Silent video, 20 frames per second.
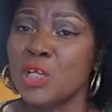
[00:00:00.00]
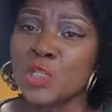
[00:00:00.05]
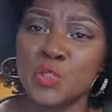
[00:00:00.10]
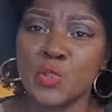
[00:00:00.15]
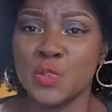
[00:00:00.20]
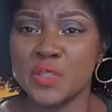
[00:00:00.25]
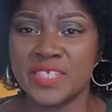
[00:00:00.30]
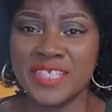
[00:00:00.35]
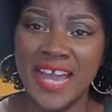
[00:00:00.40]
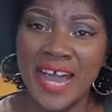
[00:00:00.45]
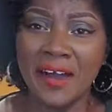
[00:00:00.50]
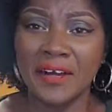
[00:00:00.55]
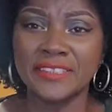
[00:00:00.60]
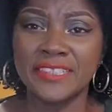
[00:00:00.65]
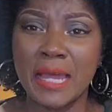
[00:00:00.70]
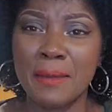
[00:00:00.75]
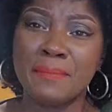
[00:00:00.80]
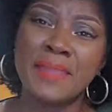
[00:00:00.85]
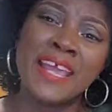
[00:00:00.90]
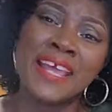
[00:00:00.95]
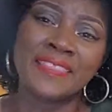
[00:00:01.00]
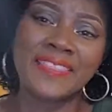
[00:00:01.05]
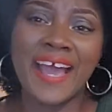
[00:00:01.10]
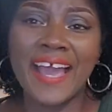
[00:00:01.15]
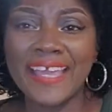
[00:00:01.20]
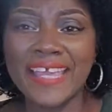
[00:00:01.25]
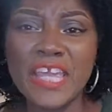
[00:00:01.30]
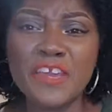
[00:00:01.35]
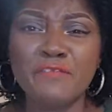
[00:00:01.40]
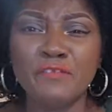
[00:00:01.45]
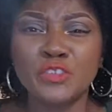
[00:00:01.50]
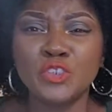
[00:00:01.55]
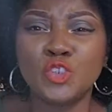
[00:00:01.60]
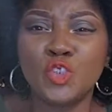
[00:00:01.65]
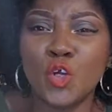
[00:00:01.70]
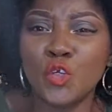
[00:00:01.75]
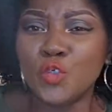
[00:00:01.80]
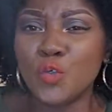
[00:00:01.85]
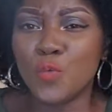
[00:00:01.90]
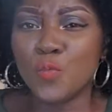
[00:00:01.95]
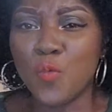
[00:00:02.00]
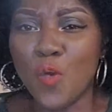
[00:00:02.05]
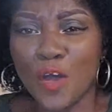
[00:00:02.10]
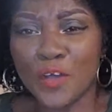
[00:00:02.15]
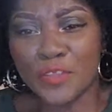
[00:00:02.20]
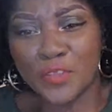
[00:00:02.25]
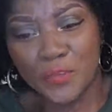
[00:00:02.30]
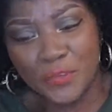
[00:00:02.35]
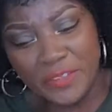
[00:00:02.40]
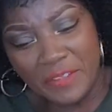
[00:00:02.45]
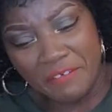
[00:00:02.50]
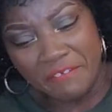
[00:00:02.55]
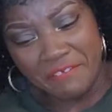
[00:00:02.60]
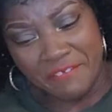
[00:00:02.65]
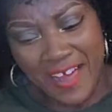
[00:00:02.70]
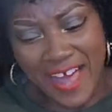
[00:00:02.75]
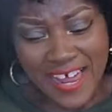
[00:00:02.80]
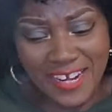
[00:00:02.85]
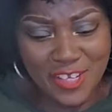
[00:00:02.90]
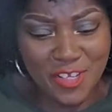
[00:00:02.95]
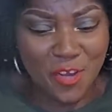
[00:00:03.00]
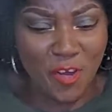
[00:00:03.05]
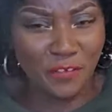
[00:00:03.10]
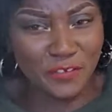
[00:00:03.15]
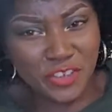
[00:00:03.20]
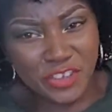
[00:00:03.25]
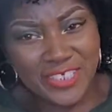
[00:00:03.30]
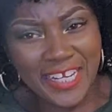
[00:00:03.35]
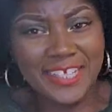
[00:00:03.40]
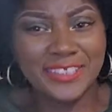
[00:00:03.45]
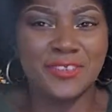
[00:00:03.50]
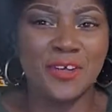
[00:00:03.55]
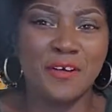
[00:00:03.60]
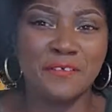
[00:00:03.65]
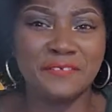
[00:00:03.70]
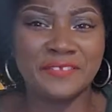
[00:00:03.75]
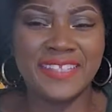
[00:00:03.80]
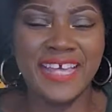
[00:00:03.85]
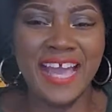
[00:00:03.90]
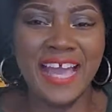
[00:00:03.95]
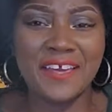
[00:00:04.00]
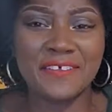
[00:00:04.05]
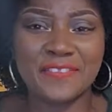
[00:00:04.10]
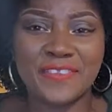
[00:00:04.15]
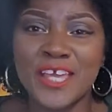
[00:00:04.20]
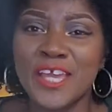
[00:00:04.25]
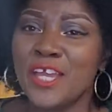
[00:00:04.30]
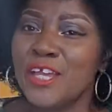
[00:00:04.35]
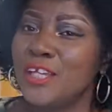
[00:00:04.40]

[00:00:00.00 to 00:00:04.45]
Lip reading: to tell them that even though you walk through the valley of shadow of death,